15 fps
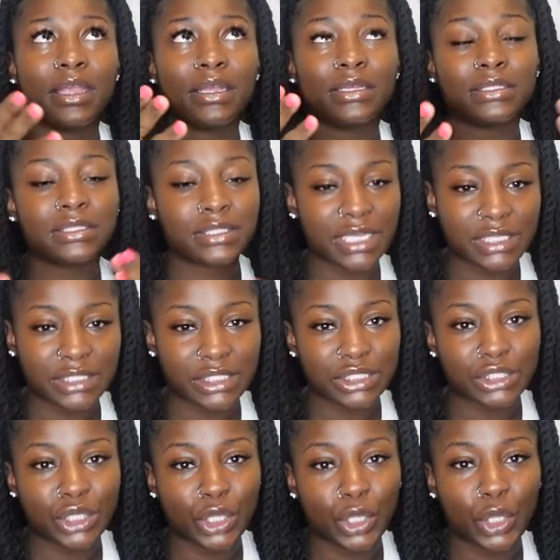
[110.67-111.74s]
sex
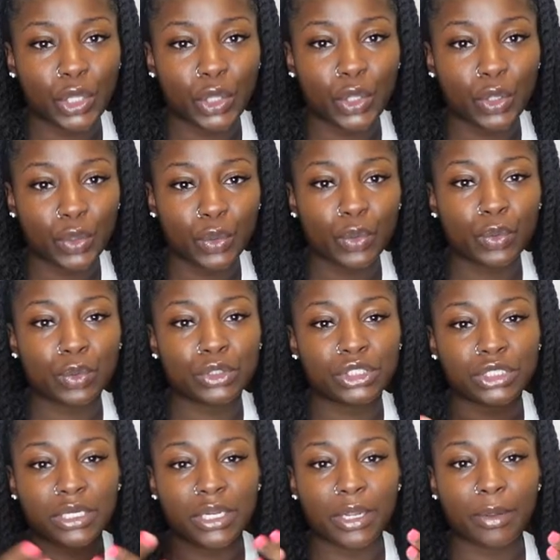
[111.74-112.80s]
is a
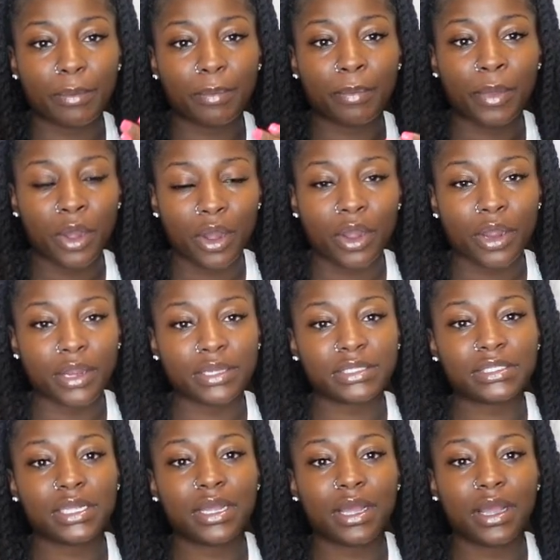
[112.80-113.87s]
huge
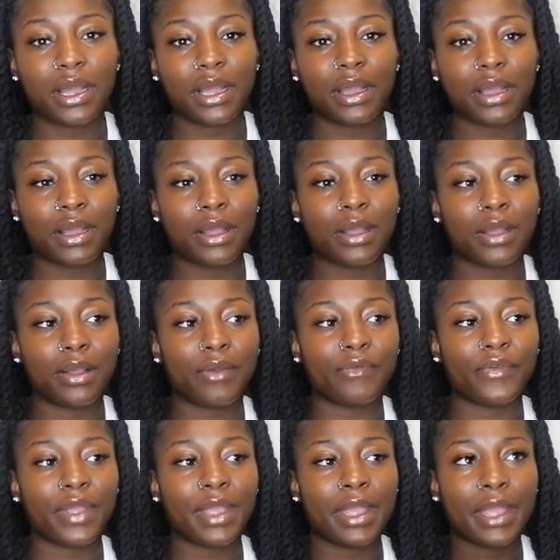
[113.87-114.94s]
part of
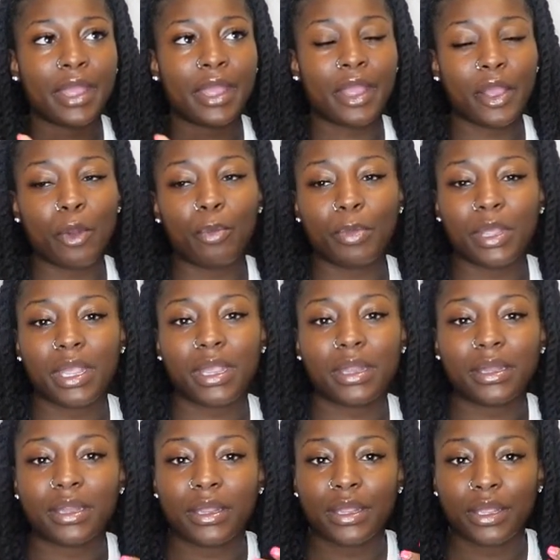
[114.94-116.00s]
helping
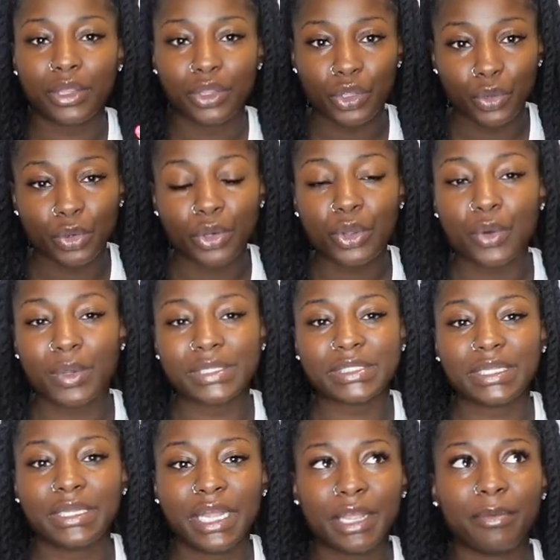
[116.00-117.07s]
you to go into
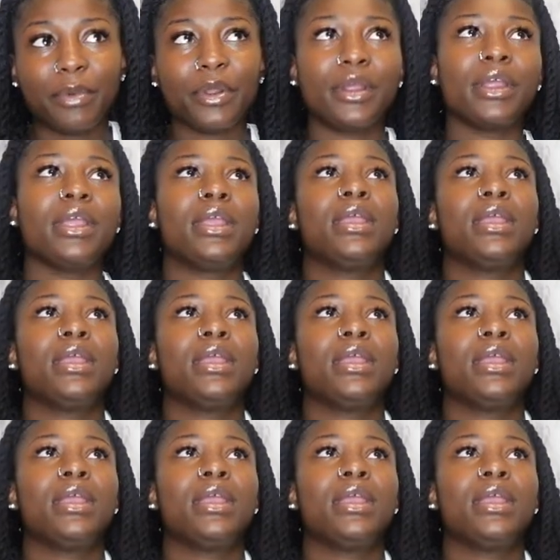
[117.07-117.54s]
labor,